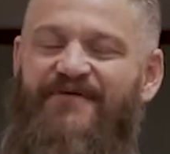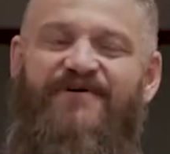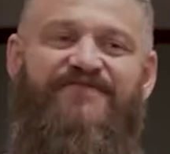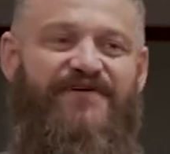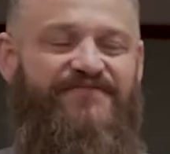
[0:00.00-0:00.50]

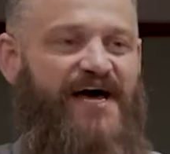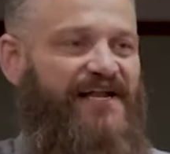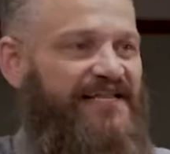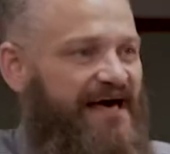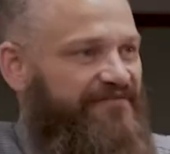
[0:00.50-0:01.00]
We've done
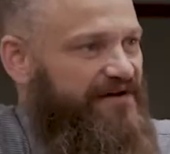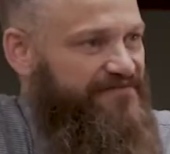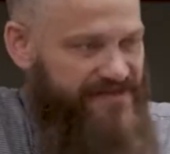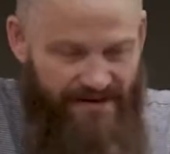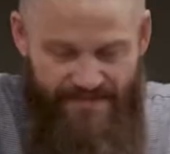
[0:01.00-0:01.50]
11
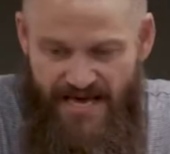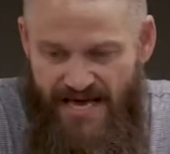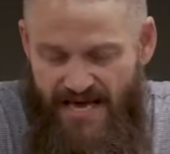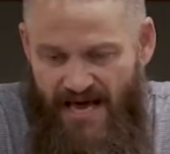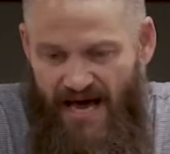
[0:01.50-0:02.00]
of them.
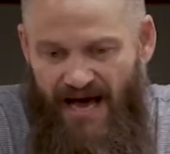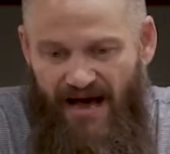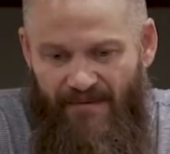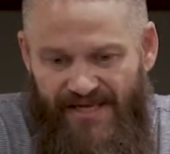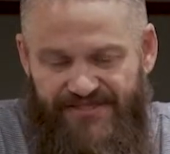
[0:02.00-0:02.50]

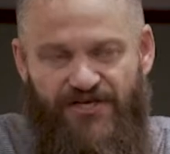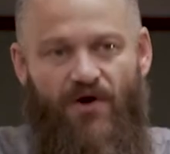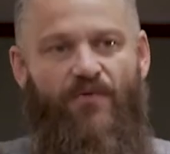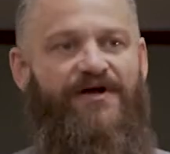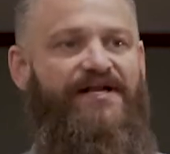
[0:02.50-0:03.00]
And
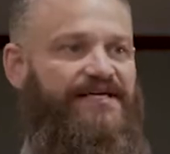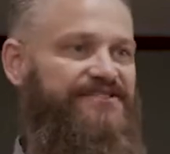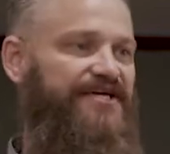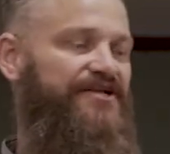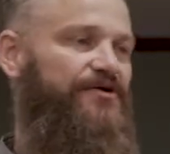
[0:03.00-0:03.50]
so we're going to
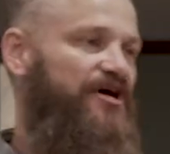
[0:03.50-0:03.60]
continue